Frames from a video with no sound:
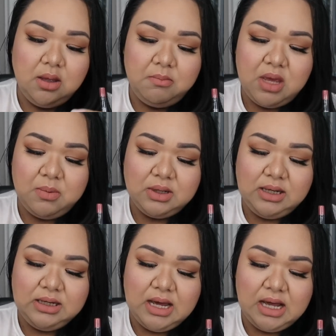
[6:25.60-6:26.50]

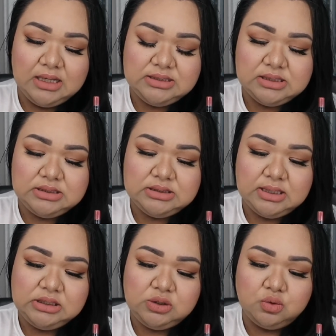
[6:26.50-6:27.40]
Maybelline Color
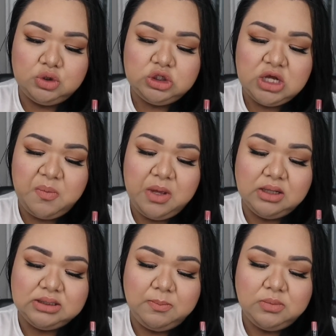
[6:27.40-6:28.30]
Sensational
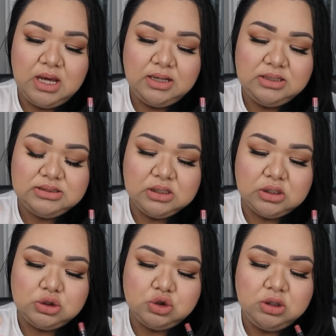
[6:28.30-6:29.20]
Shaping Lip Liners. I
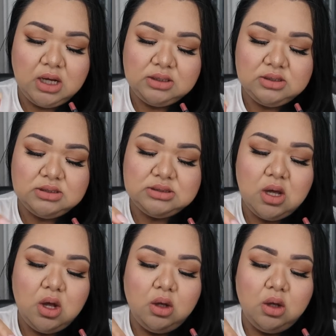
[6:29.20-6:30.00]
got 2 colors.